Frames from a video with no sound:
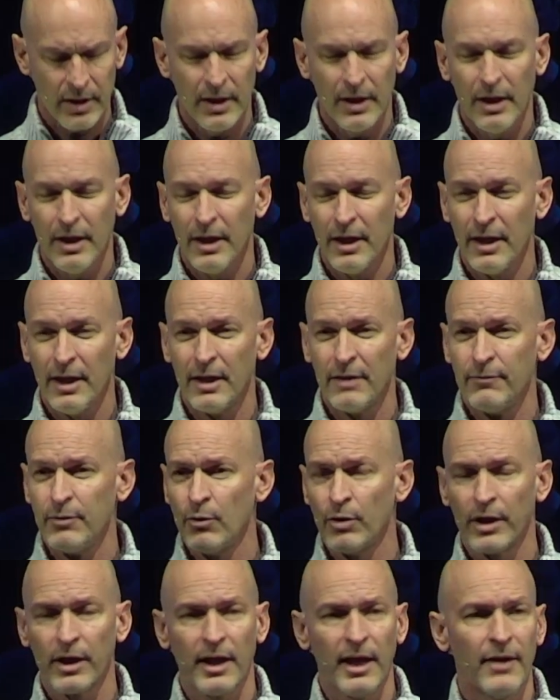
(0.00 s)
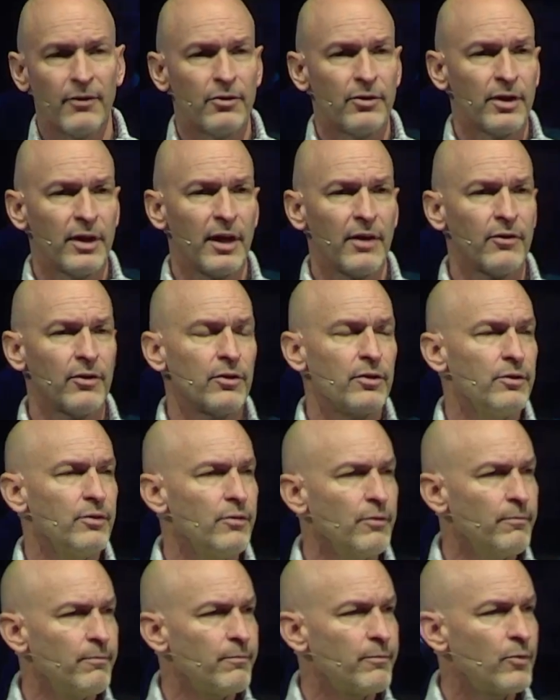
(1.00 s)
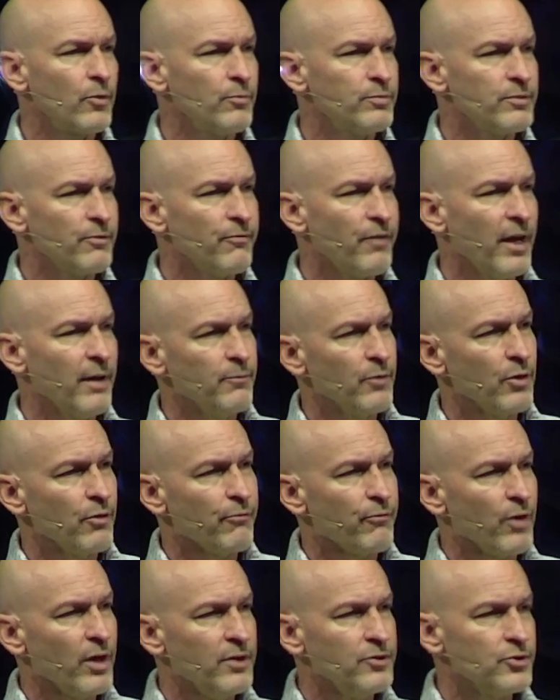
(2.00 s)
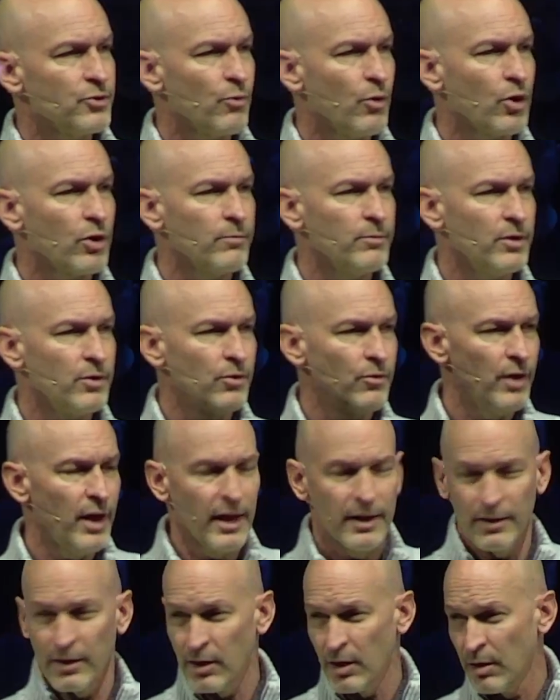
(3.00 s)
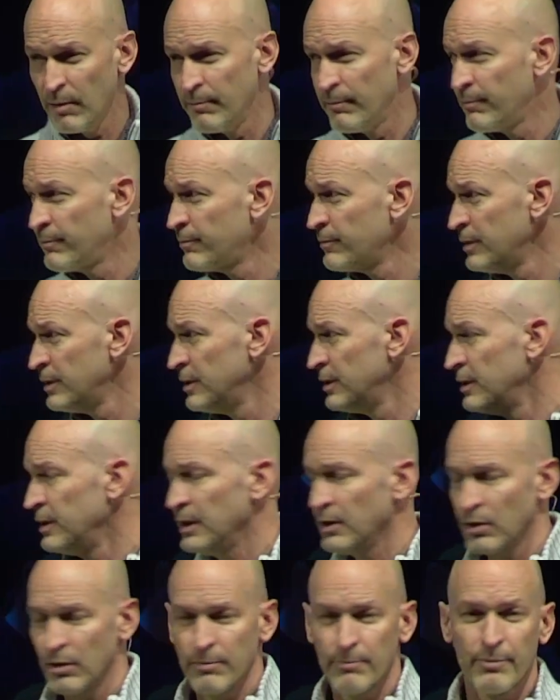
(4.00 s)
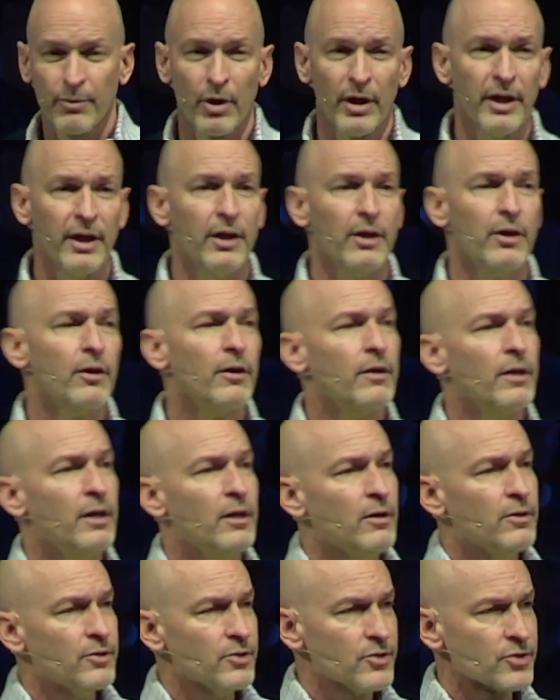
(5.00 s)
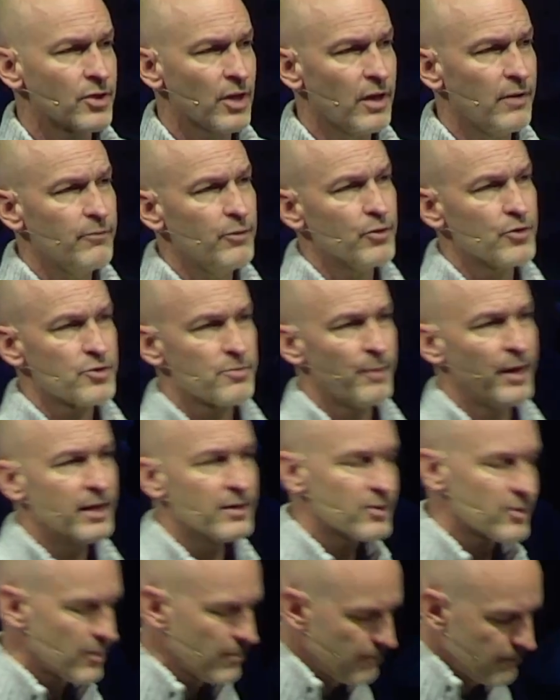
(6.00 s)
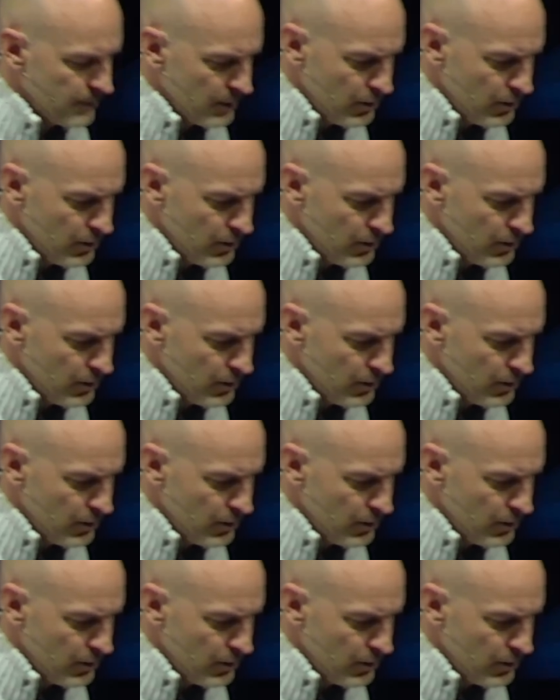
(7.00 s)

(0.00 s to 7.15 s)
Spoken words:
And if you want to gather together in your groups of family or friends, you're welcome to do that and come kneel and pray here. Just kind of your space.